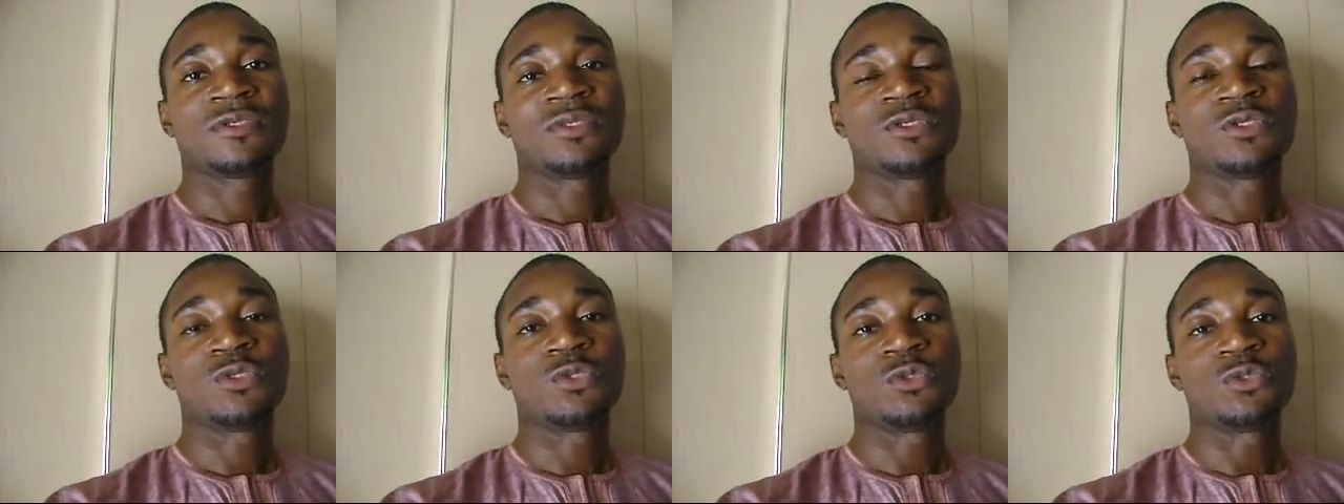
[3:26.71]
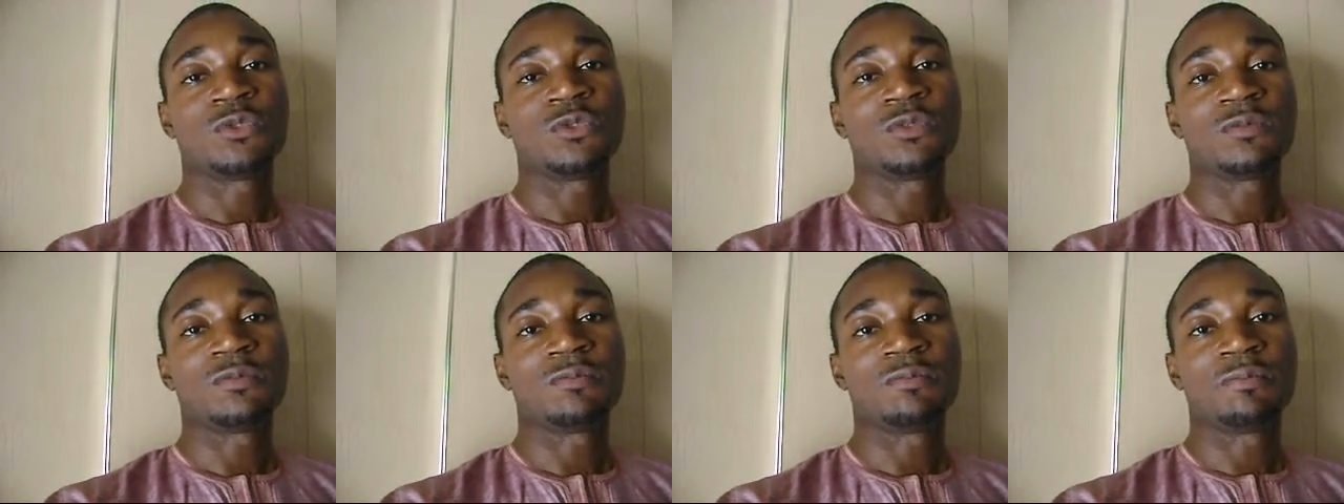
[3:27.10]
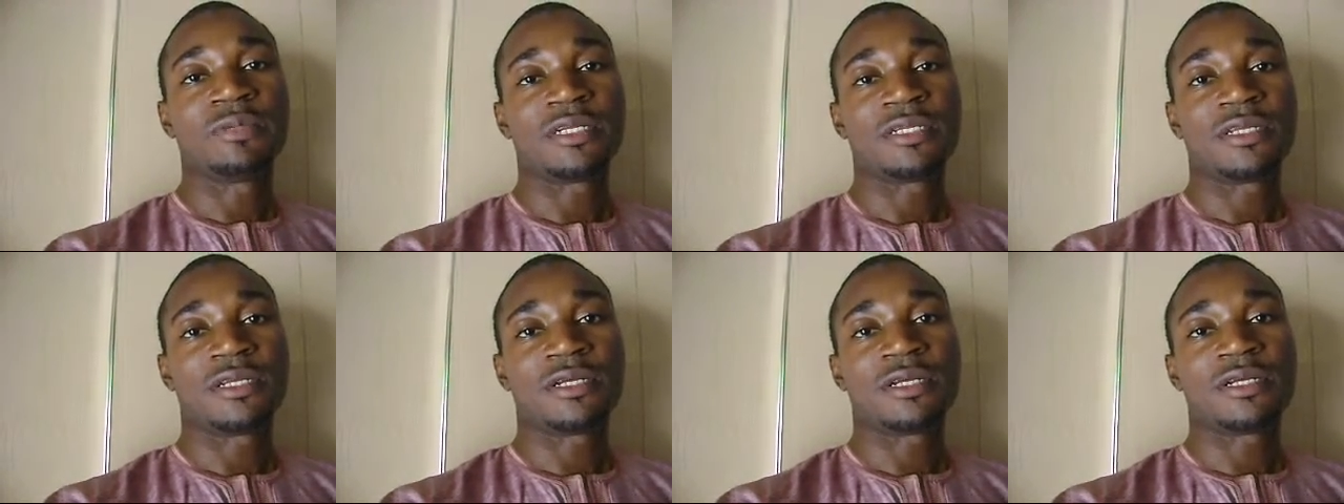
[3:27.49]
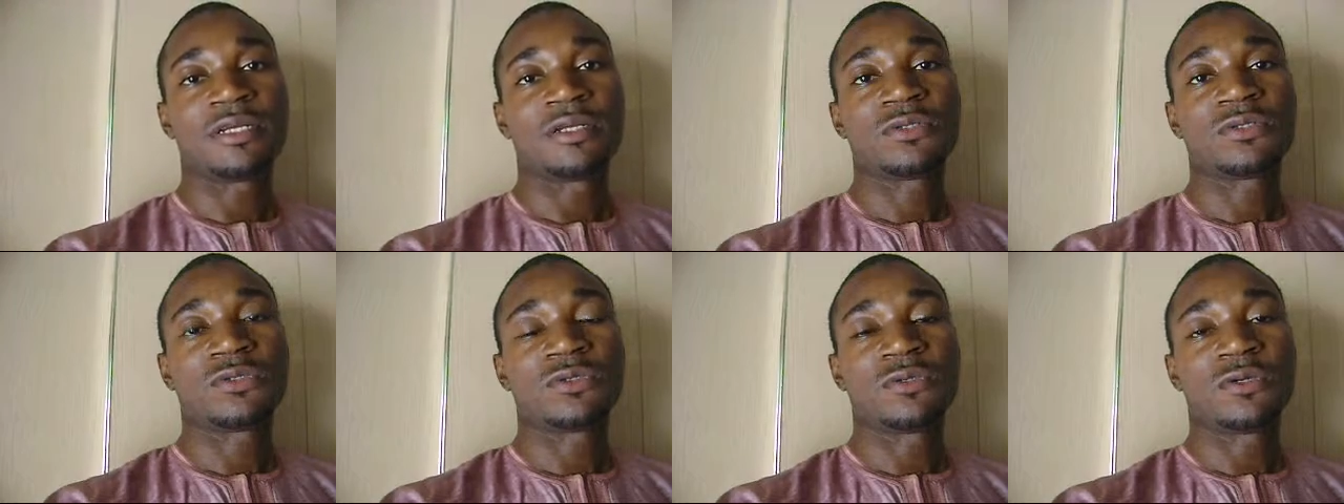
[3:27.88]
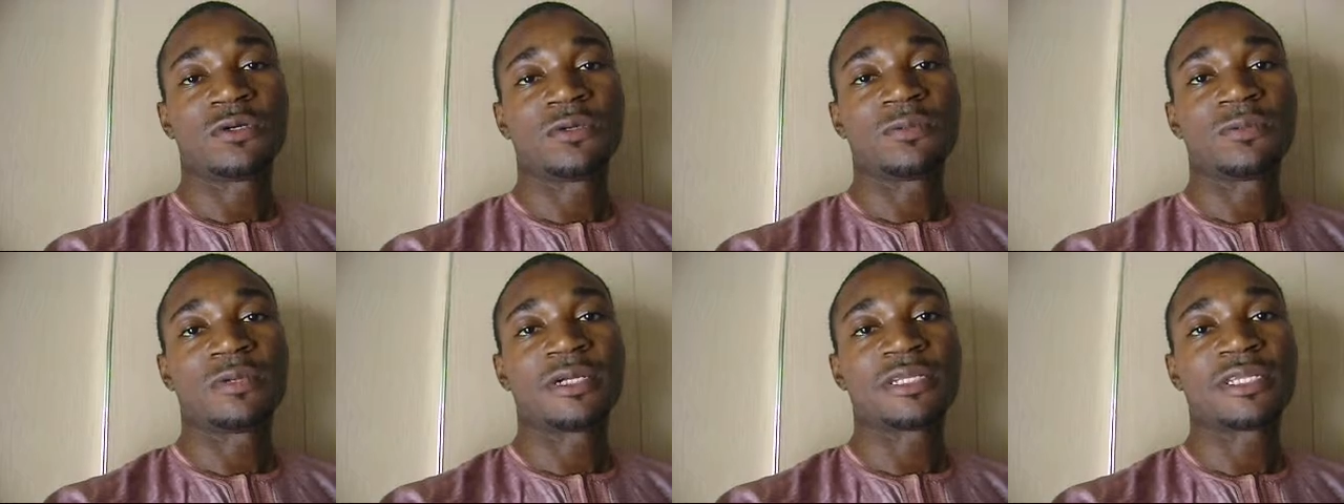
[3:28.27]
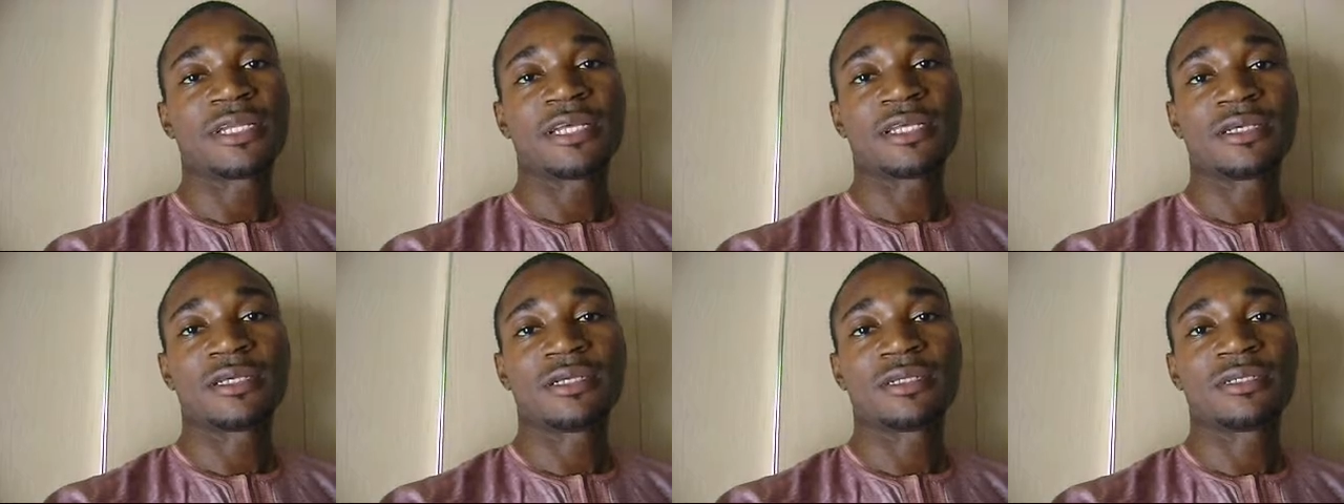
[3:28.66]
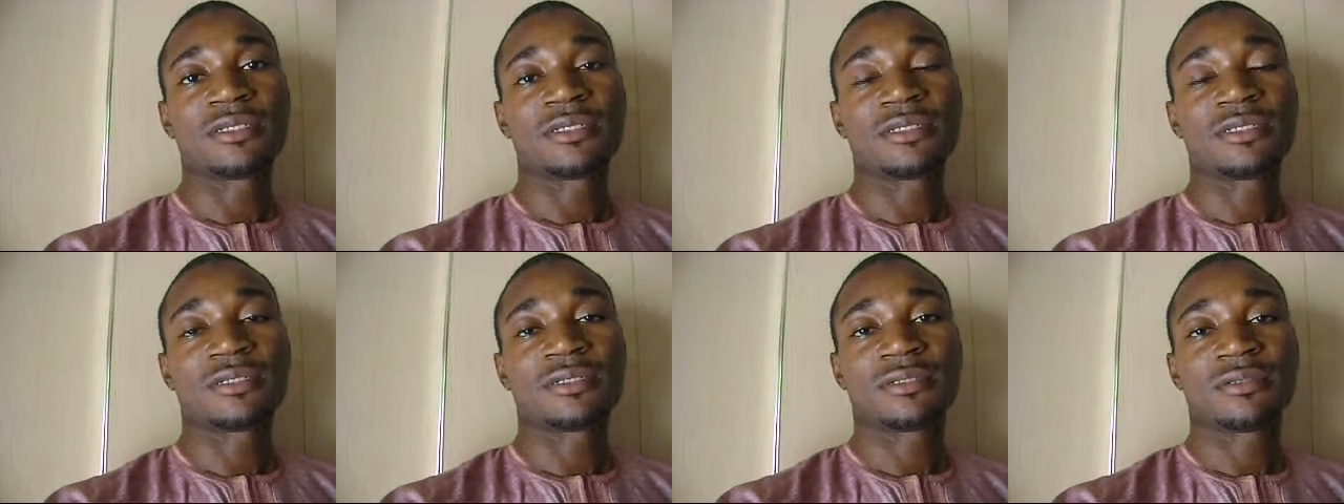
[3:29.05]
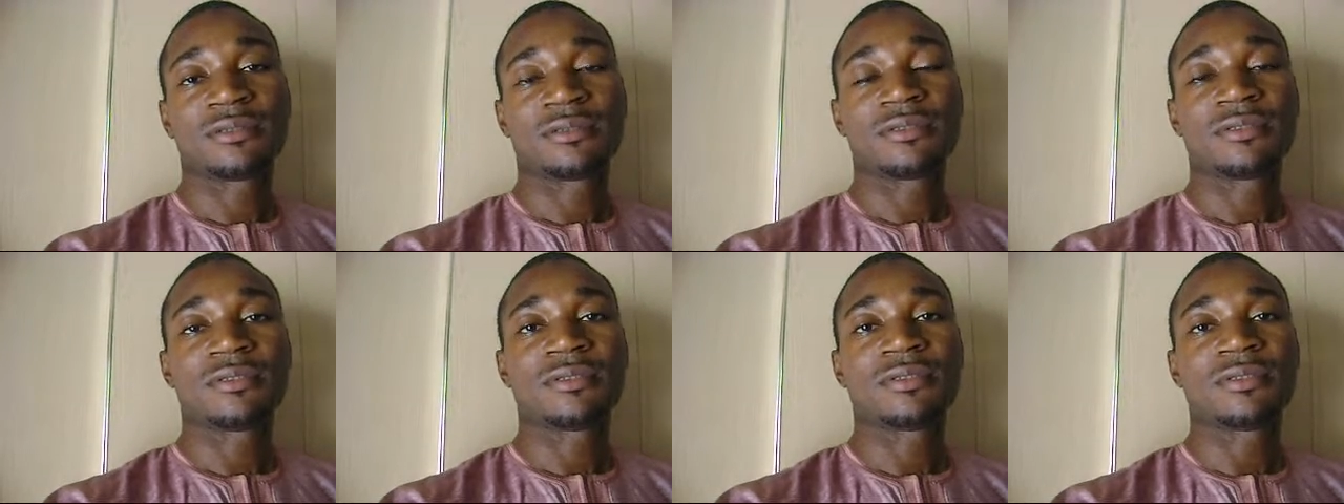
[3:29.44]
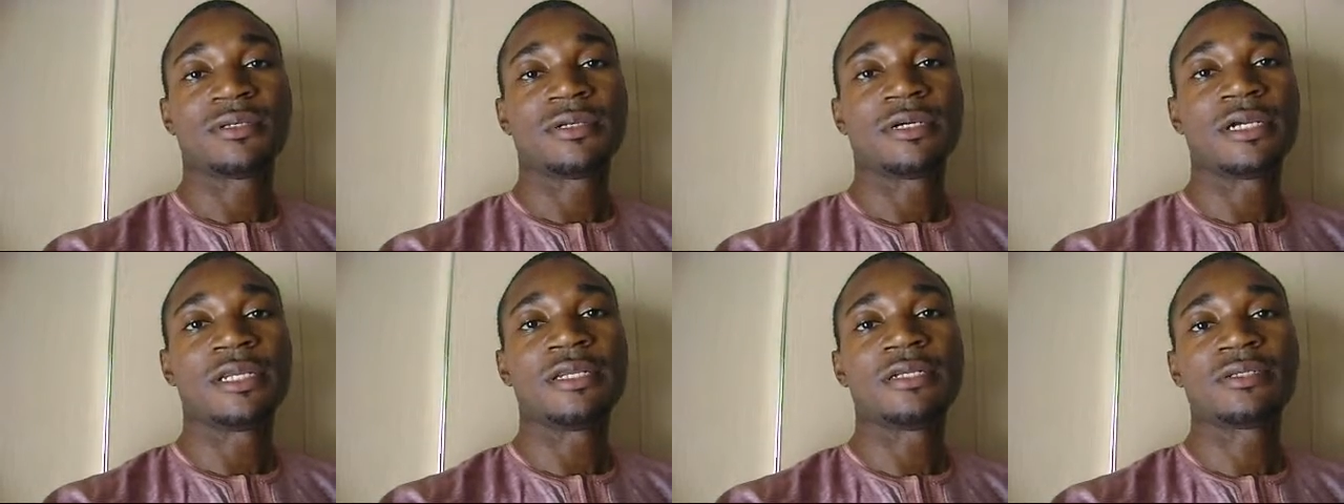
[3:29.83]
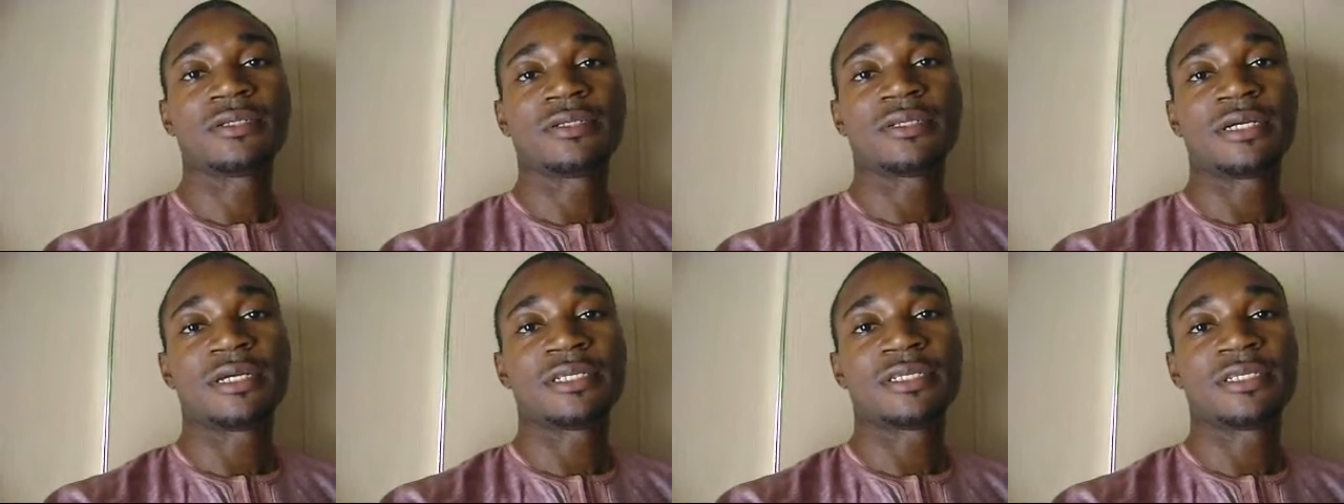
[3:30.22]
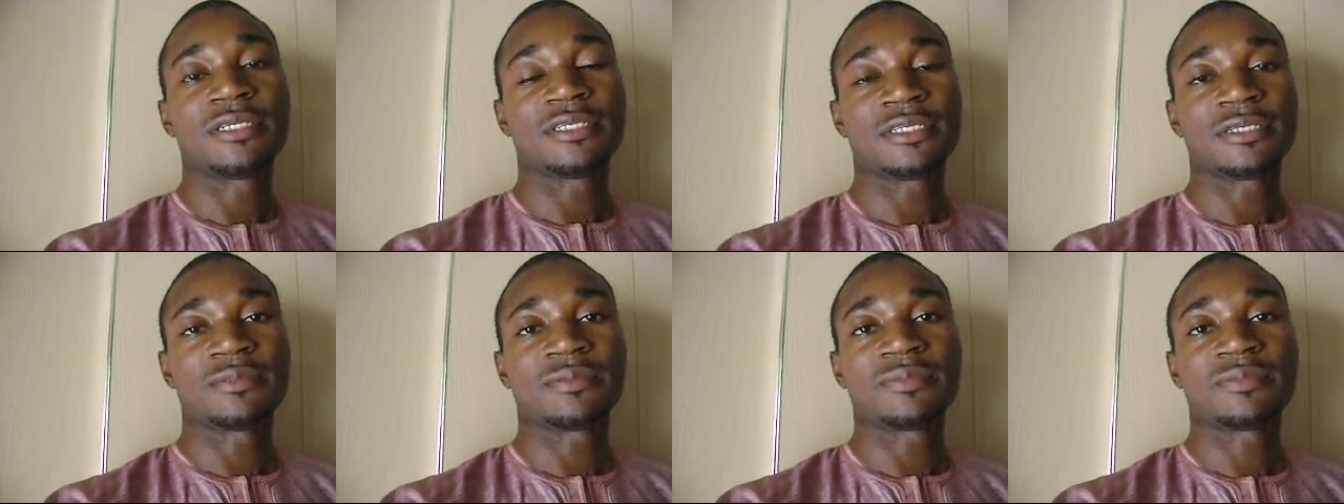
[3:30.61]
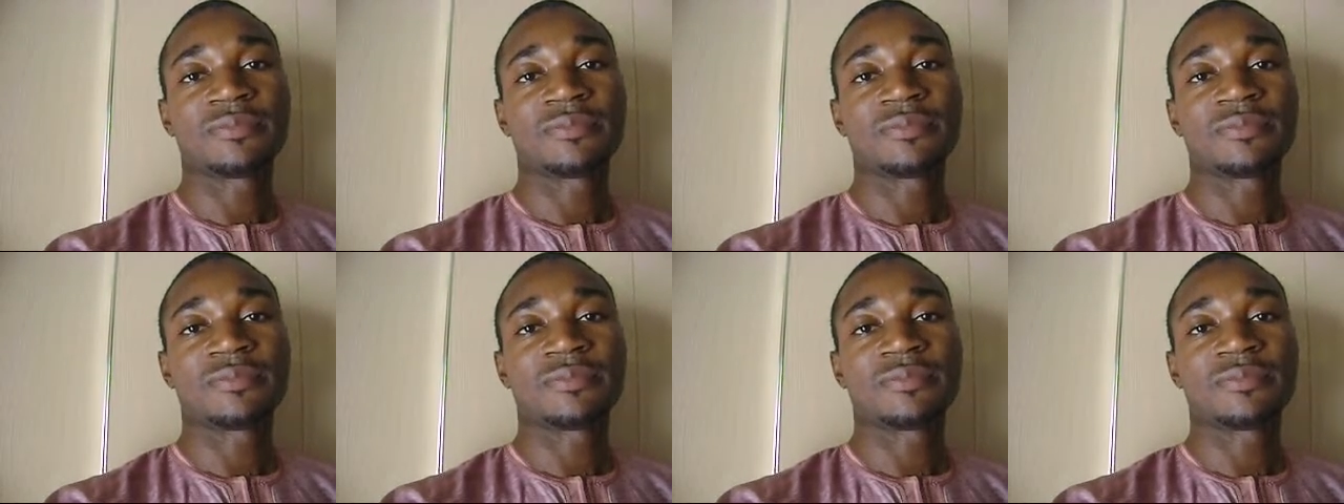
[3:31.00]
should better stop attacking religion and theism.